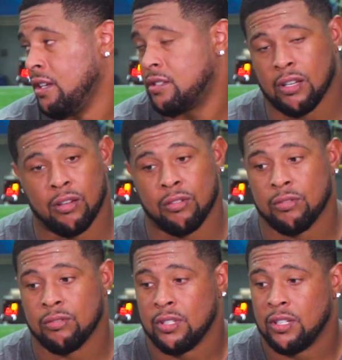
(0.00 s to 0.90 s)

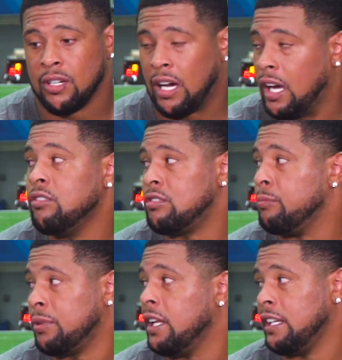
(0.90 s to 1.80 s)
So I used to
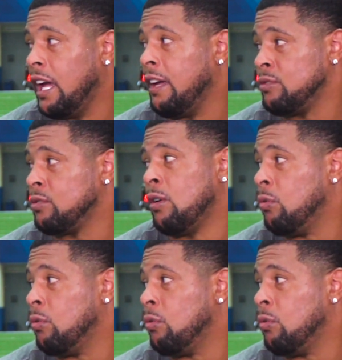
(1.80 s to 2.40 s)
play games when I